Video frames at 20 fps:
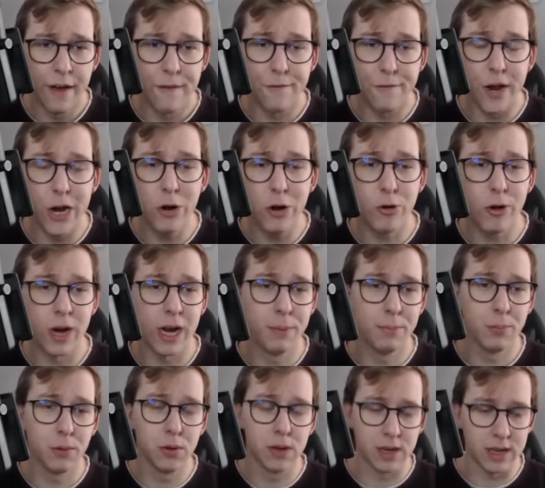Very
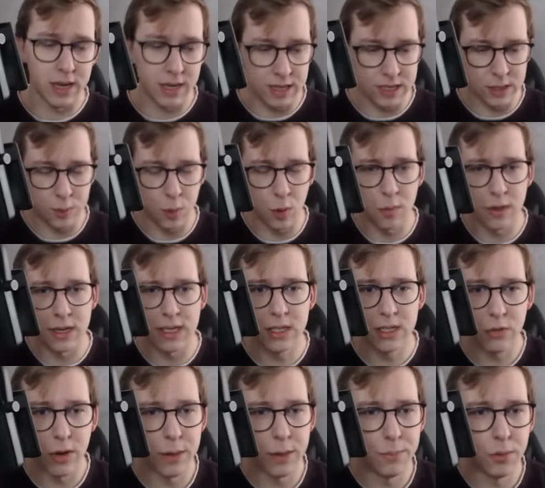great bulk. Like, this Pokemon has
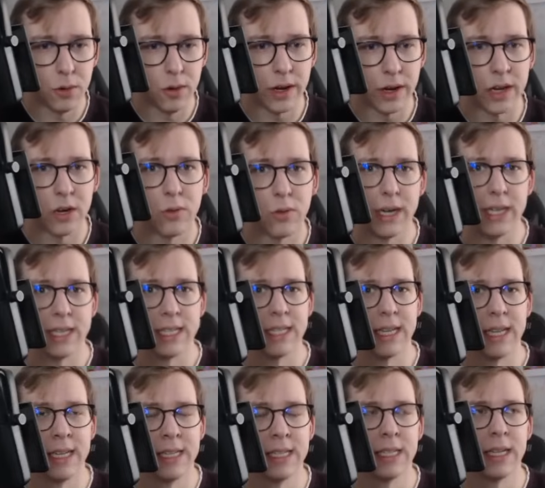great bulk and great
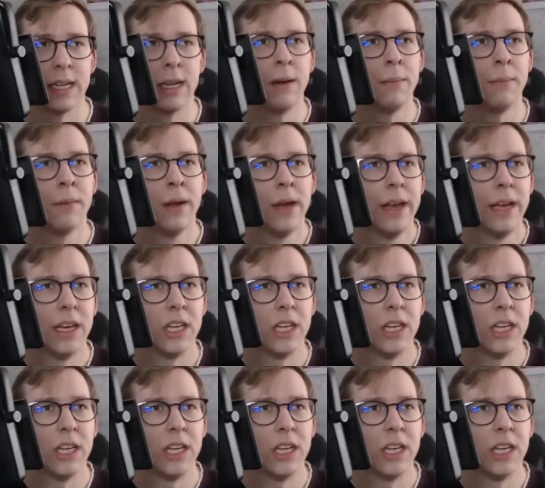stats.